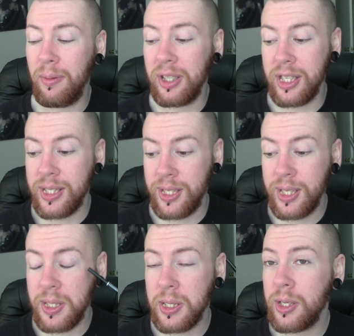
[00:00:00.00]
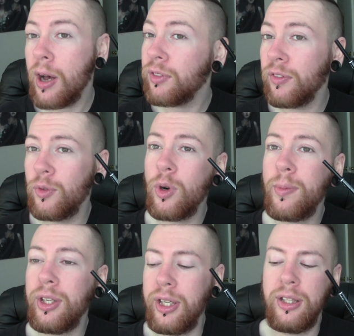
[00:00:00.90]
because this is a softer
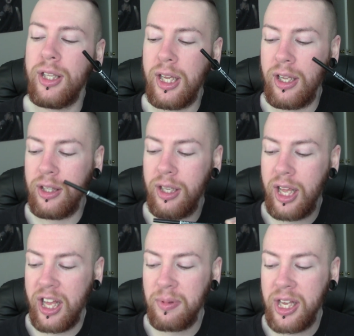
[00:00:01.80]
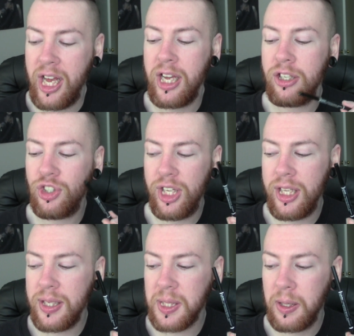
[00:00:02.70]
formula than the ABH
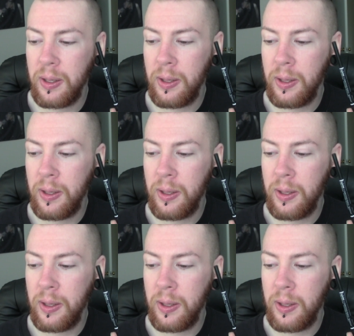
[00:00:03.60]
is,